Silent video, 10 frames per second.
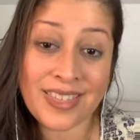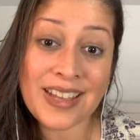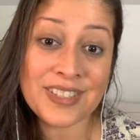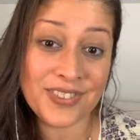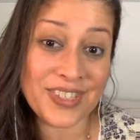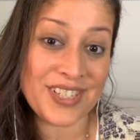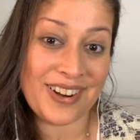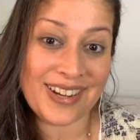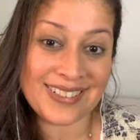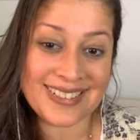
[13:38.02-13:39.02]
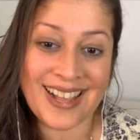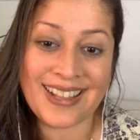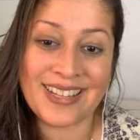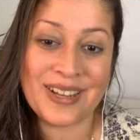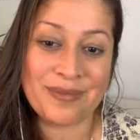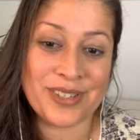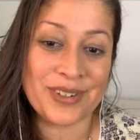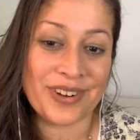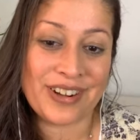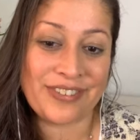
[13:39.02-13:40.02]
thanks for sharing, Natalia. I'm
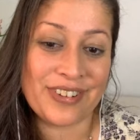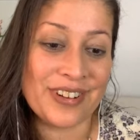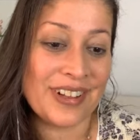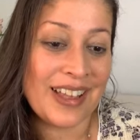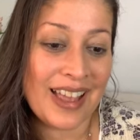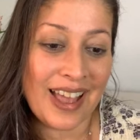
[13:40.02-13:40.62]
so grateful.